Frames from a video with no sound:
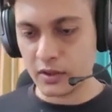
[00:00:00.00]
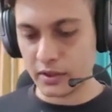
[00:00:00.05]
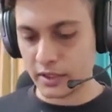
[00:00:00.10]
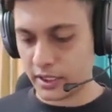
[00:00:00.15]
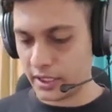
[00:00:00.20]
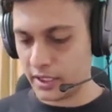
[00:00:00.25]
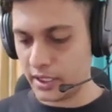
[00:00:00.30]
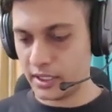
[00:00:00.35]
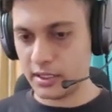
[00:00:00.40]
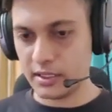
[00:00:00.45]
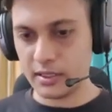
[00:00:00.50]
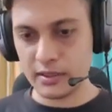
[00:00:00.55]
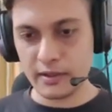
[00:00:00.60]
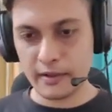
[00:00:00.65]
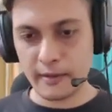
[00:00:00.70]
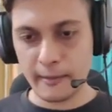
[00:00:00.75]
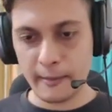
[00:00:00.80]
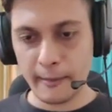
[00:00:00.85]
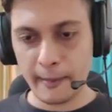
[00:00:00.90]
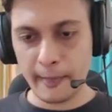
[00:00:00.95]
Okay,
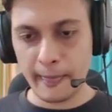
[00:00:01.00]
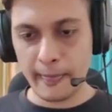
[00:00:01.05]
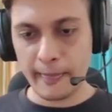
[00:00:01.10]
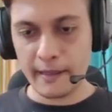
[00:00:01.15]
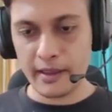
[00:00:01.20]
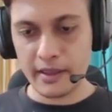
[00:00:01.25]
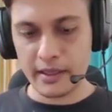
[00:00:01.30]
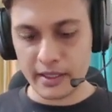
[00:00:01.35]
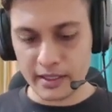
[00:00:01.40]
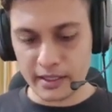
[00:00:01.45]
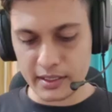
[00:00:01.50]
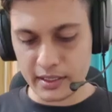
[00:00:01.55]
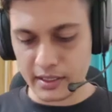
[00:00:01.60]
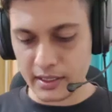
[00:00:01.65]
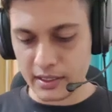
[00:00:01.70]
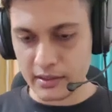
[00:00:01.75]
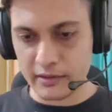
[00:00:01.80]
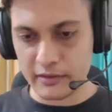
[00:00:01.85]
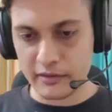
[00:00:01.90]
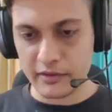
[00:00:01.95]
and
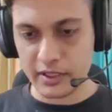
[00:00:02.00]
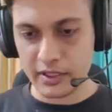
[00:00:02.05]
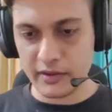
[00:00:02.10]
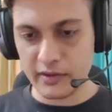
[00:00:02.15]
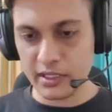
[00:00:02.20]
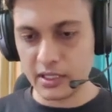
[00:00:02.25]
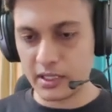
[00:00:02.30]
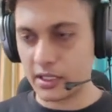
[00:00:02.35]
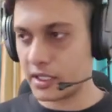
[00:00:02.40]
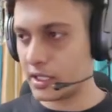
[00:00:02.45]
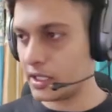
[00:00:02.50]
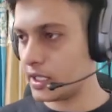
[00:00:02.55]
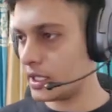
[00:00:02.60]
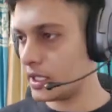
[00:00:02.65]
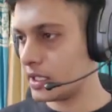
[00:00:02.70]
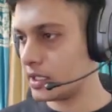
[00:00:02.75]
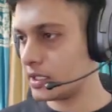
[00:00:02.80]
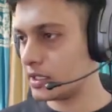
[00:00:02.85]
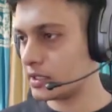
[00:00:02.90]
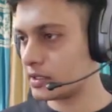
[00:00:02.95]
then we will
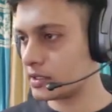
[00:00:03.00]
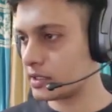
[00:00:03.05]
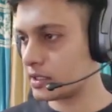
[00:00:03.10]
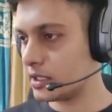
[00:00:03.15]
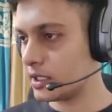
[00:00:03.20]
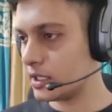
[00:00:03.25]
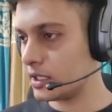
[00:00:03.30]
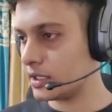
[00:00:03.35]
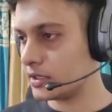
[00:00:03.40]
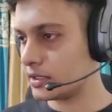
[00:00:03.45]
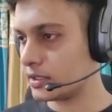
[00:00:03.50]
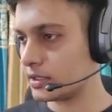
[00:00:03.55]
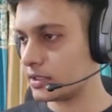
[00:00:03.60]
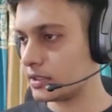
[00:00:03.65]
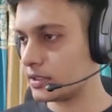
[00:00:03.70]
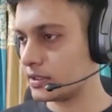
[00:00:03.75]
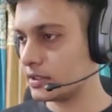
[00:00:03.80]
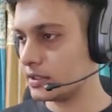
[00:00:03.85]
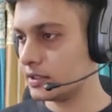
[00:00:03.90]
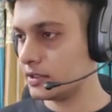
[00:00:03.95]
create this
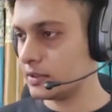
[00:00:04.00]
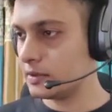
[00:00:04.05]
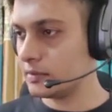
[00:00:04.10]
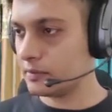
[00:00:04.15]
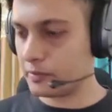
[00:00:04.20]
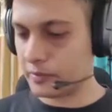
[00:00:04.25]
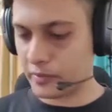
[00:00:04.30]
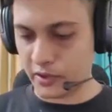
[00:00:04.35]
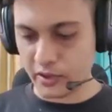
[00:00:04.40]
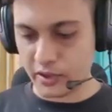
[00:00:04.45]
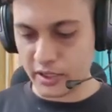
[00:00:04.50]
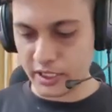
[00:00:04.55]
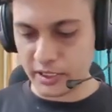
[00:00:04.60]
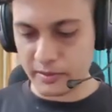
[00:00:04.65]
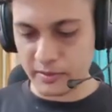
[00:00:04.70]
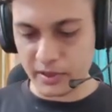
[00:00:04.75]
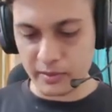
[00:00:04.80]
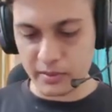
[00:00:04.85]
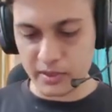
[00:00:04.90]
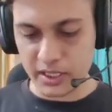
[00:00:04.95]
class
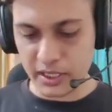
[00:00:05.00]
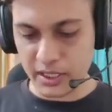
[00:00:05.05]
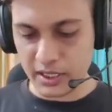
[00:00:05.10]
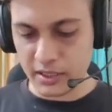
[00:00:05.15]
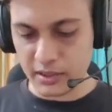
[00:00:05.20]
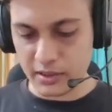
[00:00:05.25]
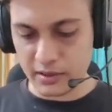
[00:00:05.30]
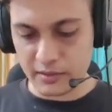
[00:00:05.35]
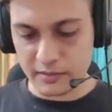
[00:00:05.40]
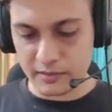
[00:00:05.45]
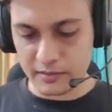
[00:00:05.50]
product public.